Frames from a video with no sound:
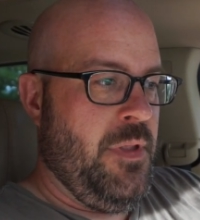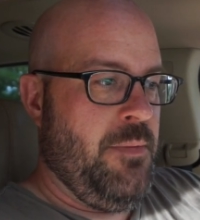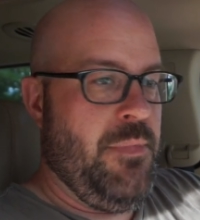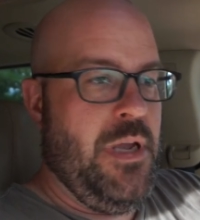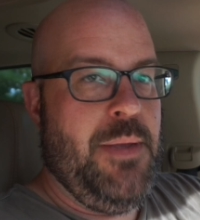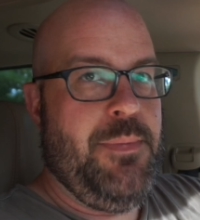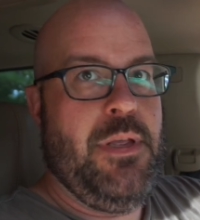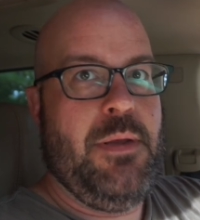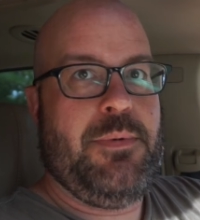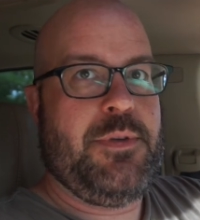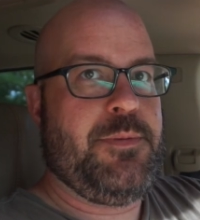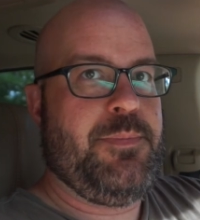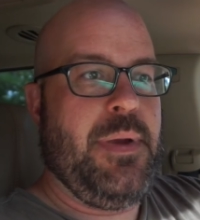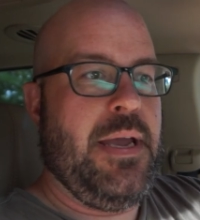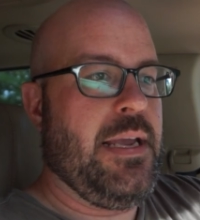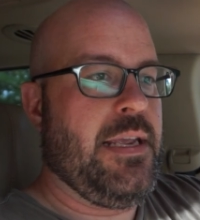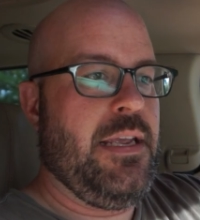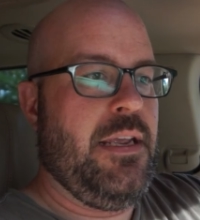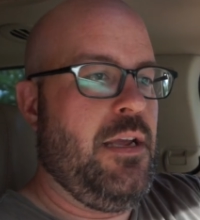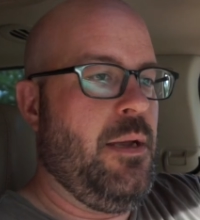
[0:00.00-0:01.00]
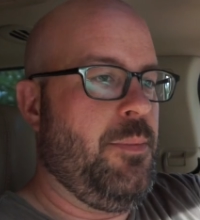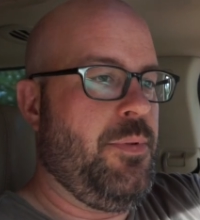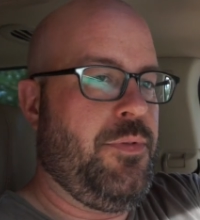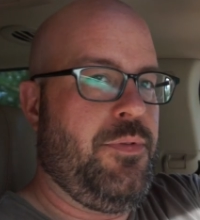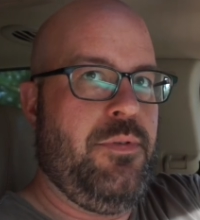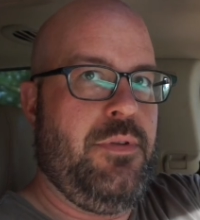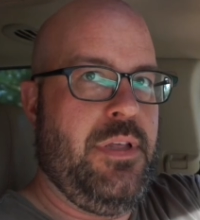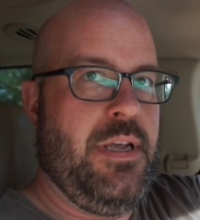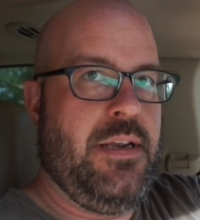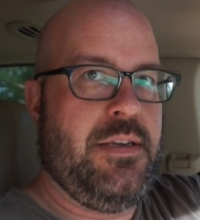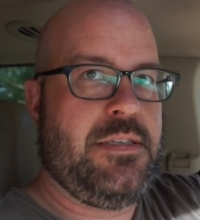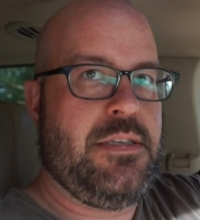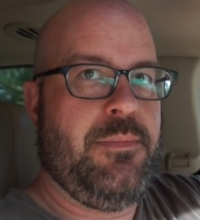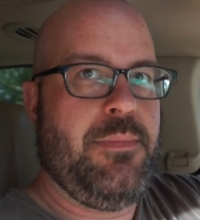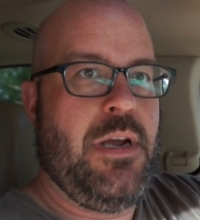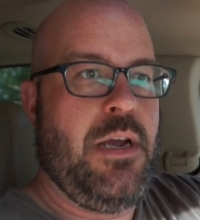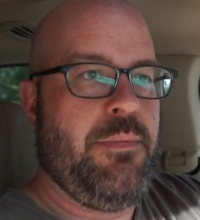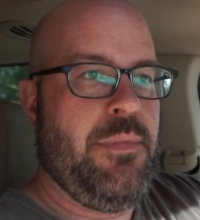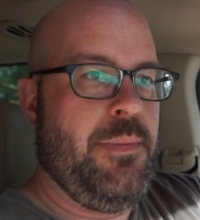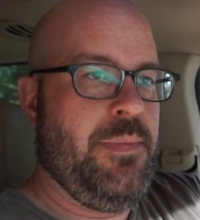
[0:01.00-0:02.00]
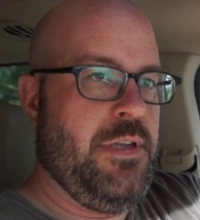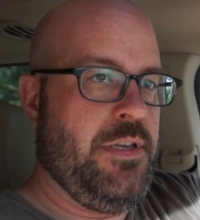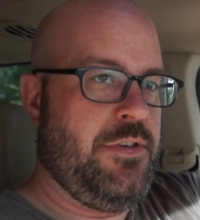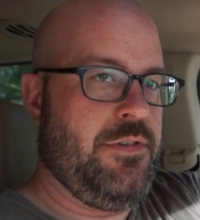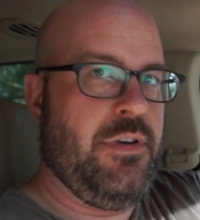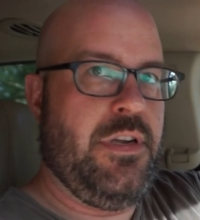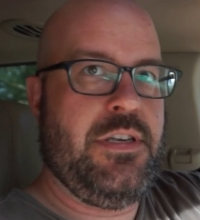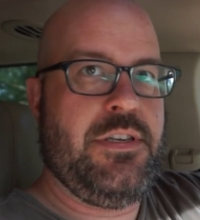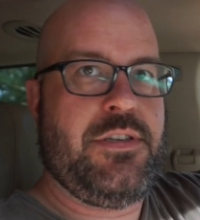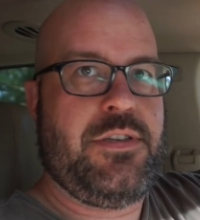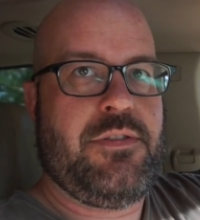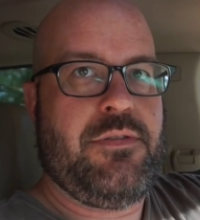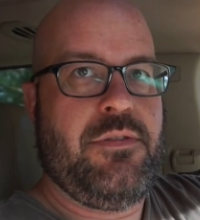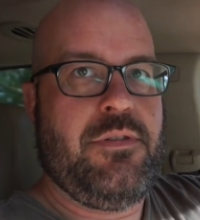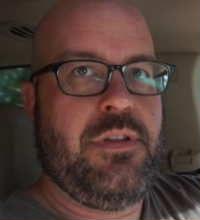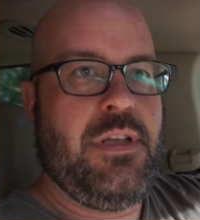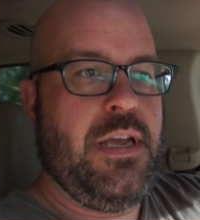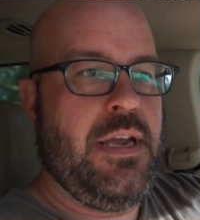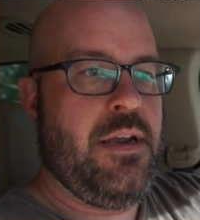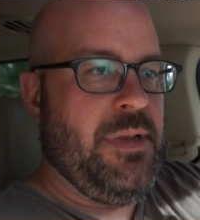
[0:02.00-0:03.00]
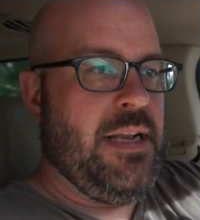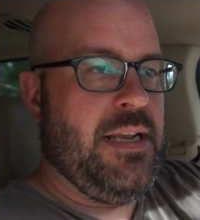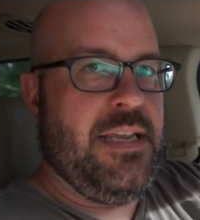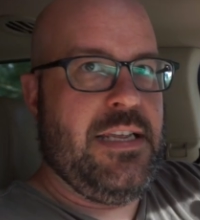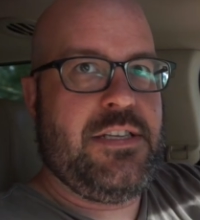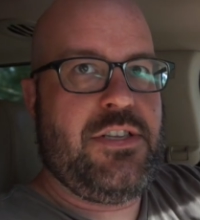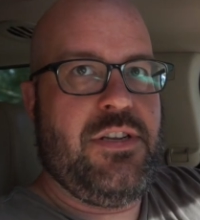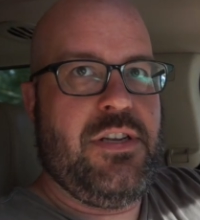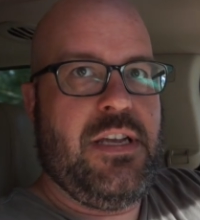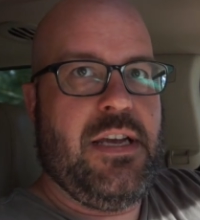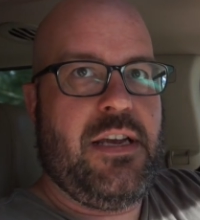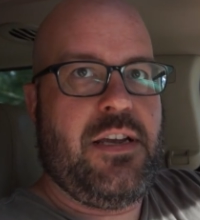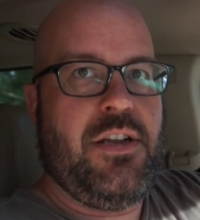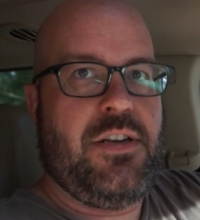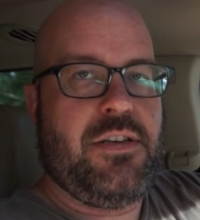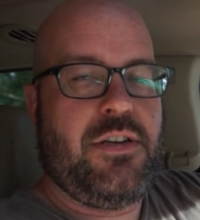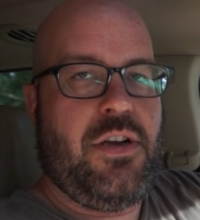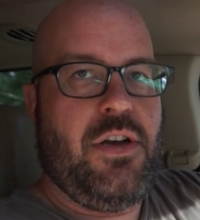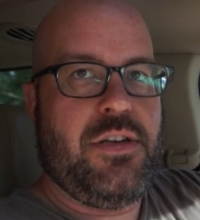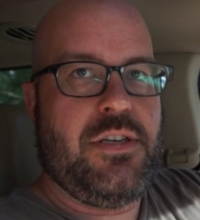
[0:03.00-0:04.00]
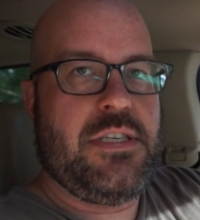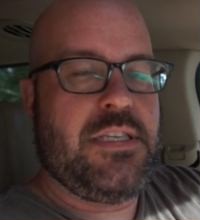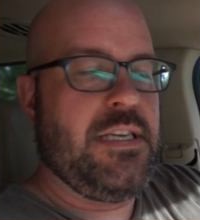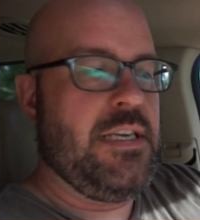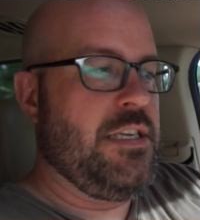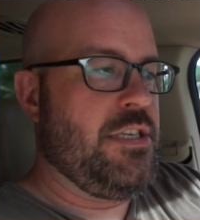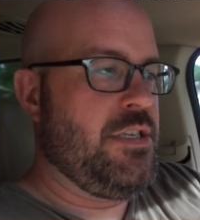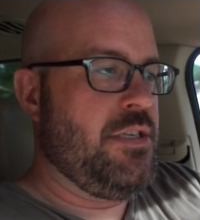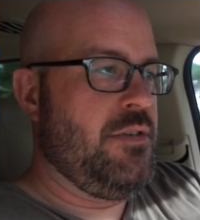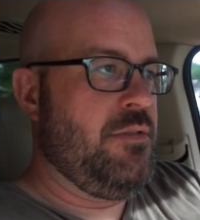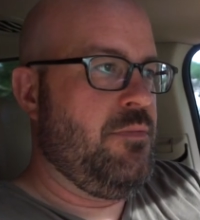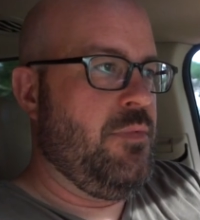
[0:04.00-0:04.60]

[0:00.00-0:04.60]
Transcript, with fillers: Maybe it was backing up through there somehow, maybe it drains through there, and I guess you get condensation